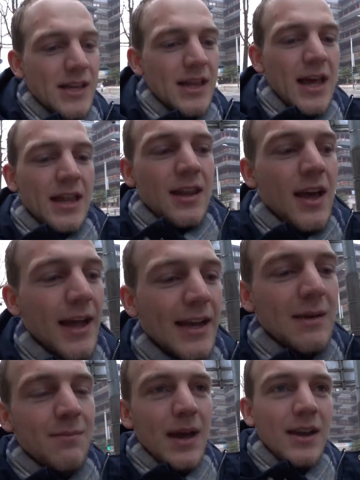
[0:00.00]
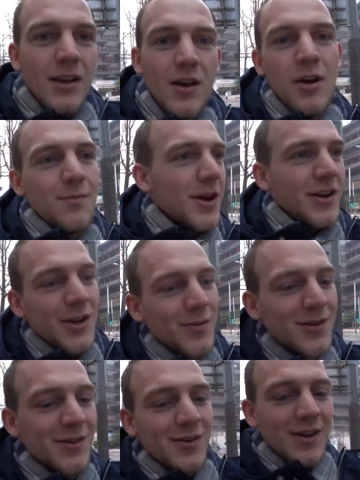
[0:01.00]
And then I came back, yo, I'm not going
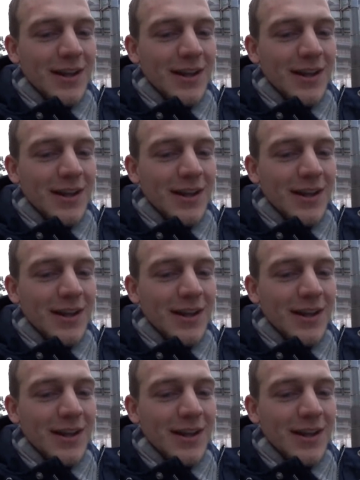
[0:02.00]
to do